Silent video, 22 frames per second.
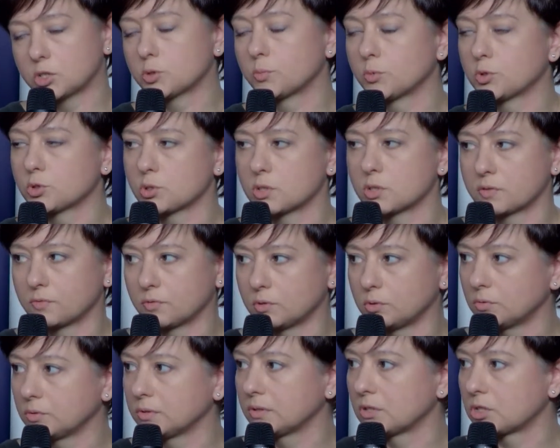as a
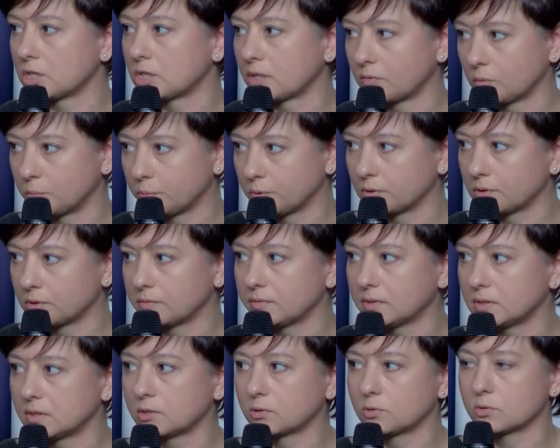country who wants
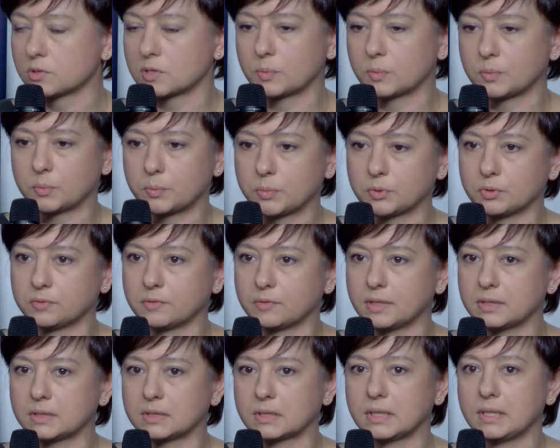to get
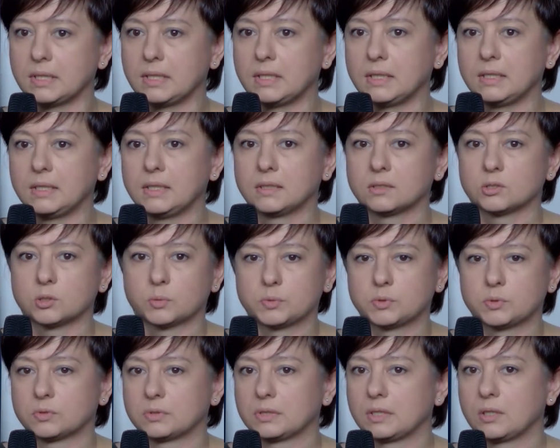services from a
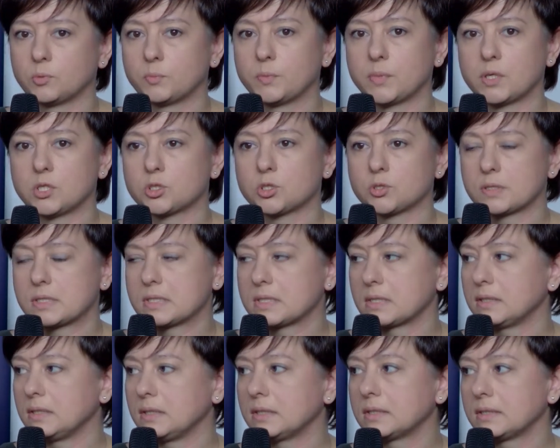patron state, they
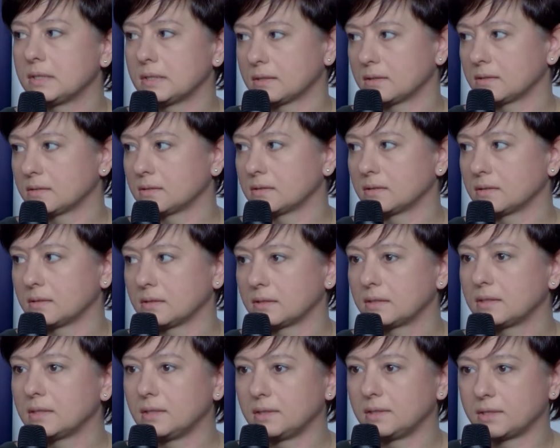may suggest
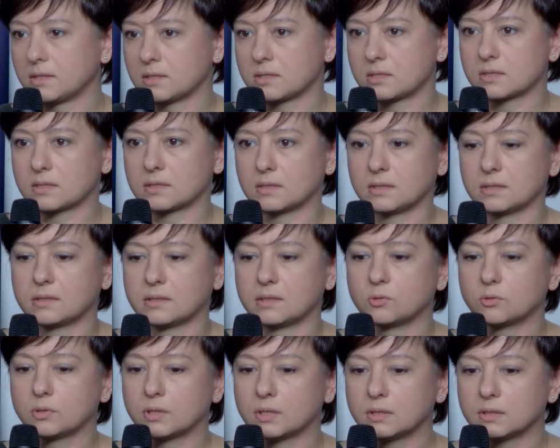their
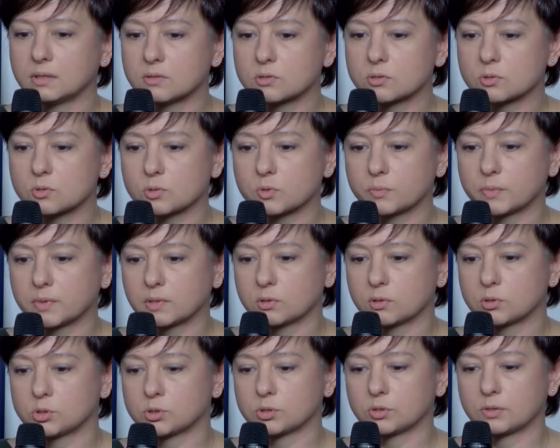patron
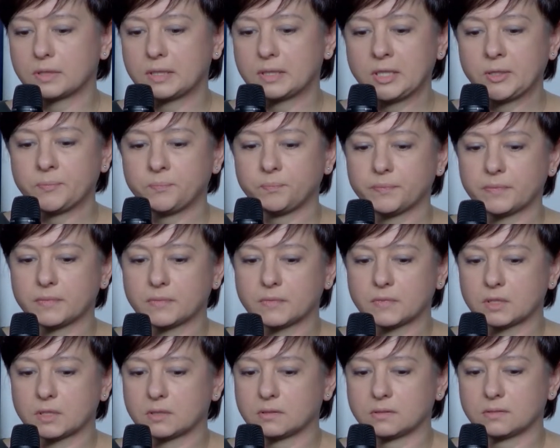state.
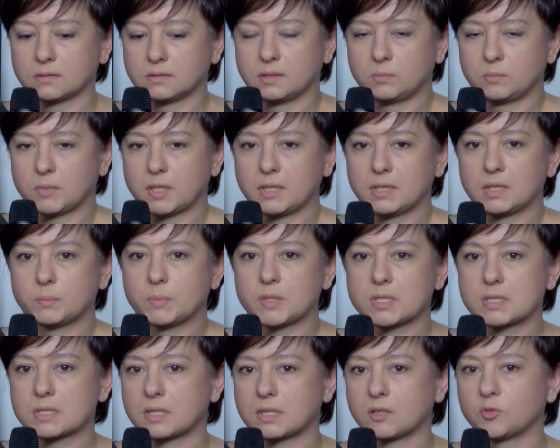There are
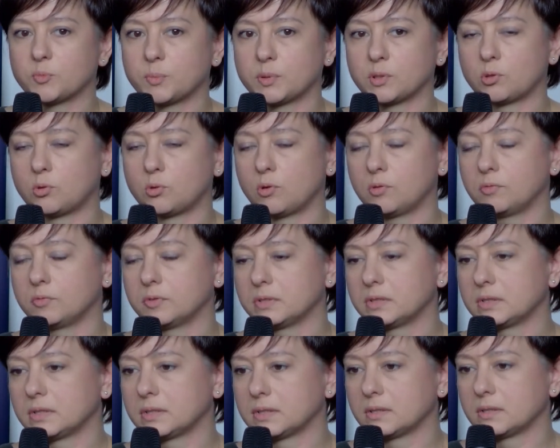no restrictions
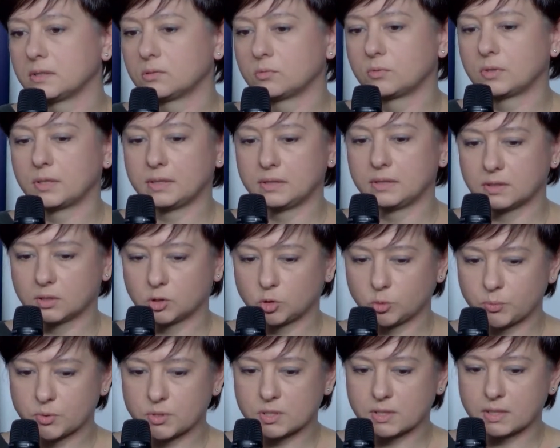about it.
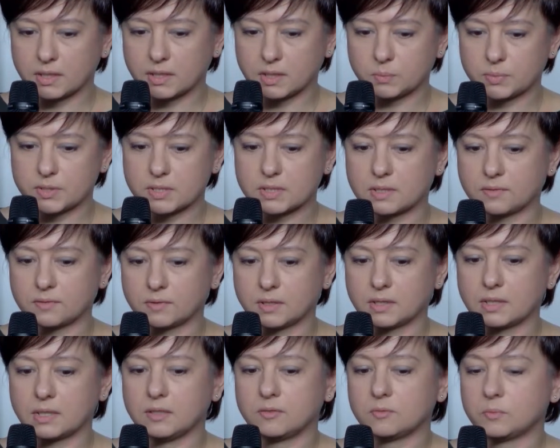Ukraine
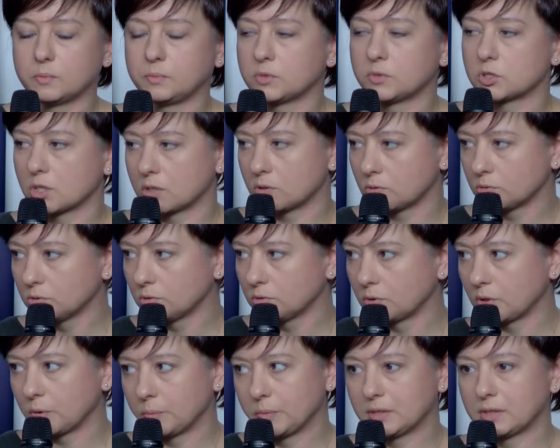has no reasons
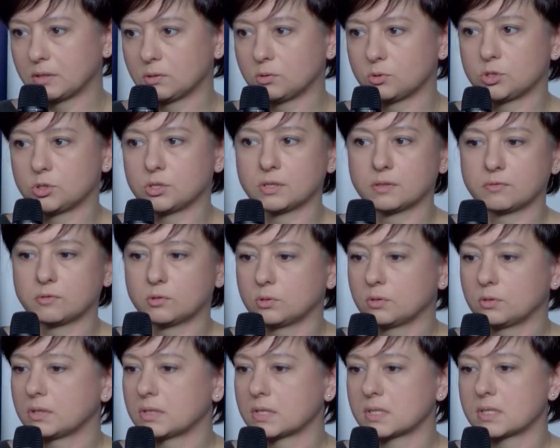to conceal
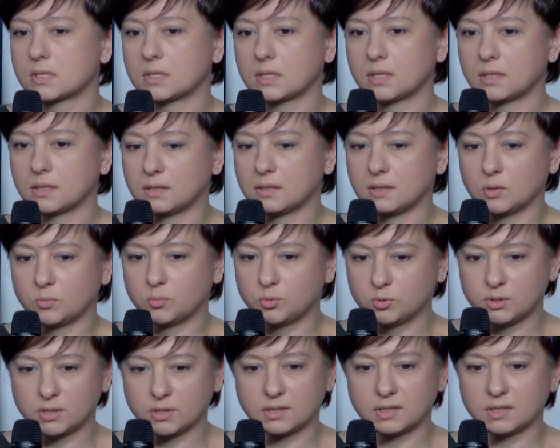anything. Ukraine
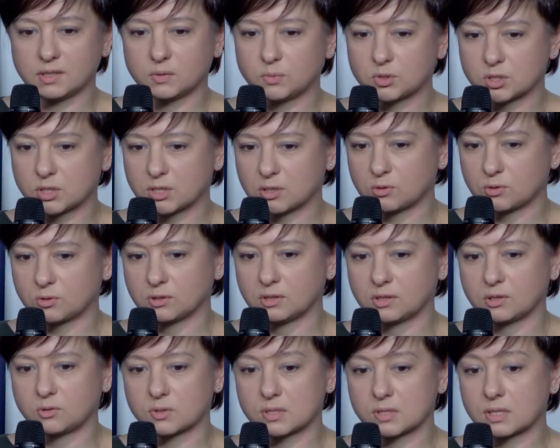admits the
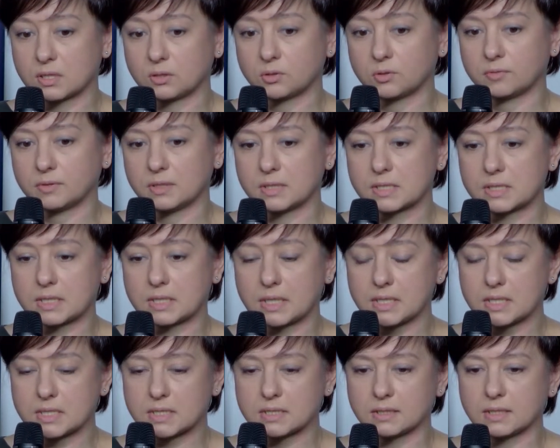representatives of
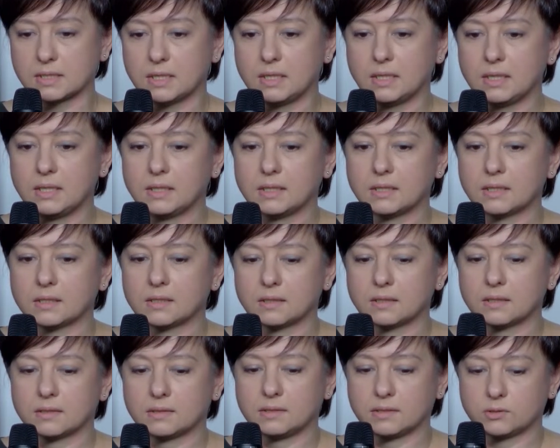ICRC and any
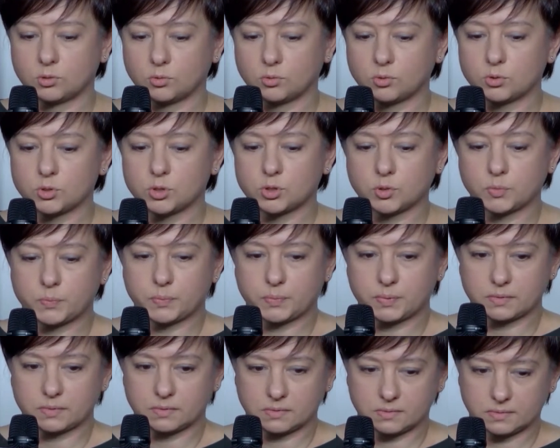other international
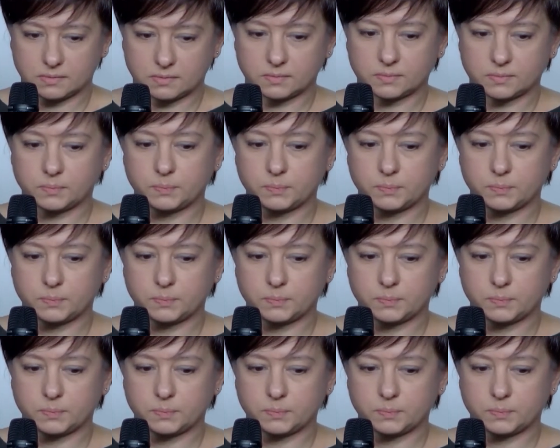institutions